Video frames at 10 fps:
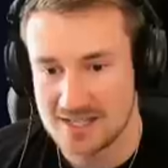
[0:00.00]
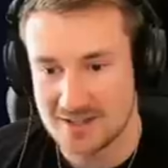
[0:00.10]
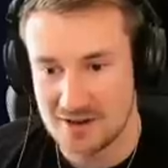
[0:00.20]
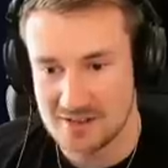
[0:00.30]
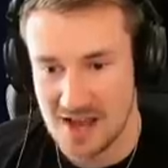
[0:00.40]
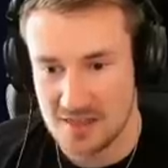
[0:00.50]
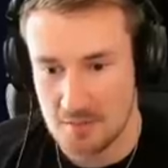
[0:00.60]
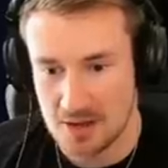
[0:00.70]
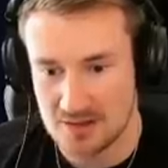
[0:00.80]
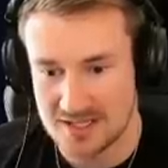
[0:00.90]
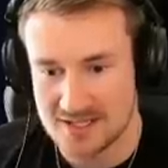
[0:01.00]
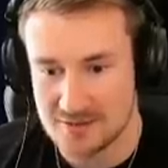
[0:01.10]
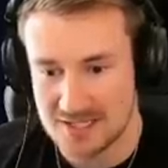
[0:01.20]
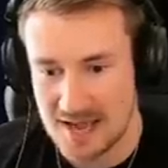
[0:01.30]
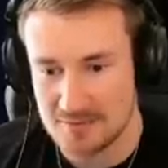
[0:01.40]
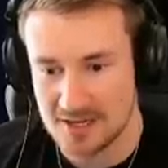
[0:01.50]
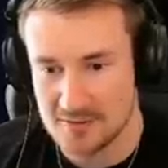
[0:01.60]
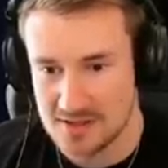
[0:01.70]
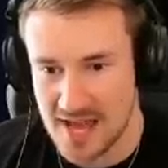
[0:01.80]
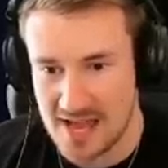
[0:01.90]
and let's go to the other boat. Let's see what's happening
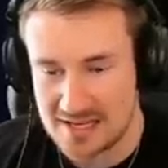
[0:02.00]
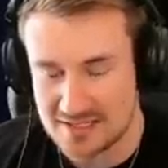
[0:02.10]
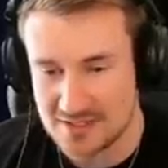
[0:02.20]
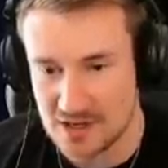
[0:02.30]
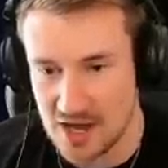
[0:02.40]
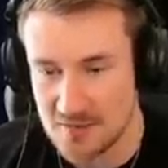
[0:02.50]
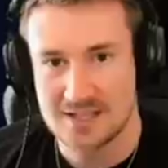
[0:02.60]
over there, because you know,